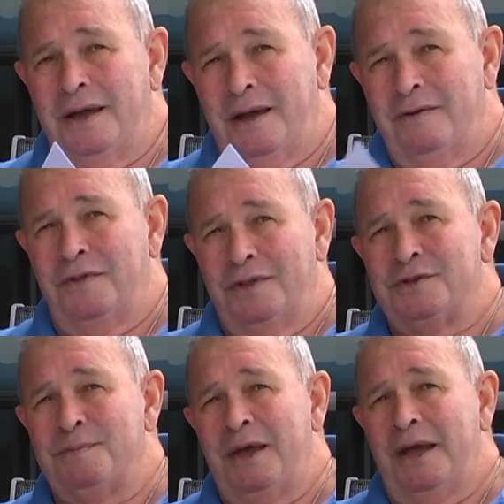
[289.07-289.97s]
over
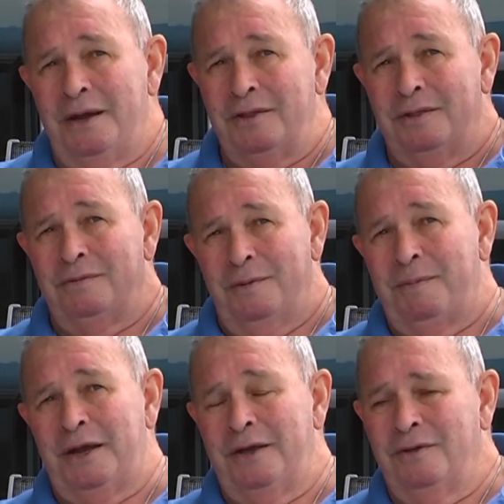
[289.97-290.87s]
this man and the
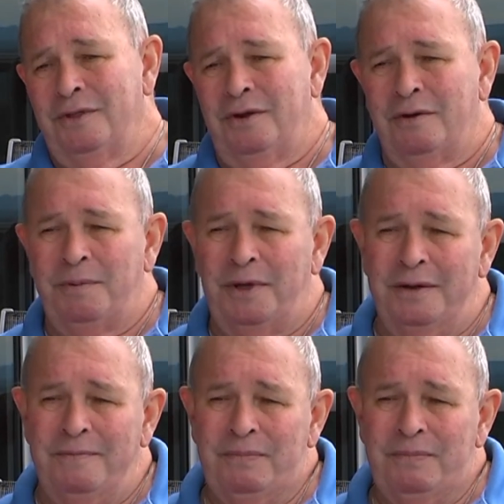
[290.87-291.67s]
money on the aeroplane.